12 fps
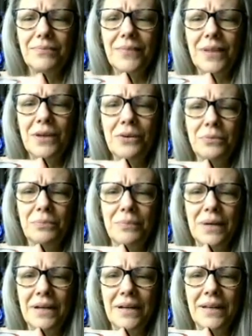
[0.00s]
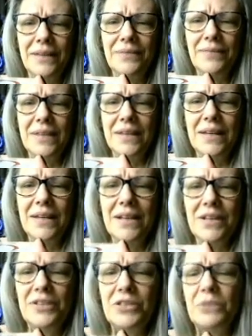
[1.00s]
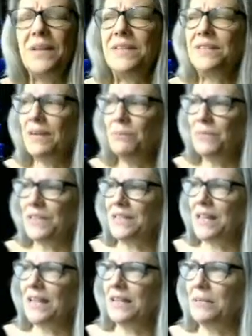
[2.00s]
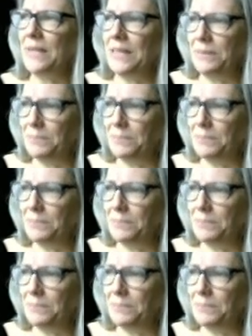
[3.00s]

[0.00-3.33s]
oh my. So my son was telling me,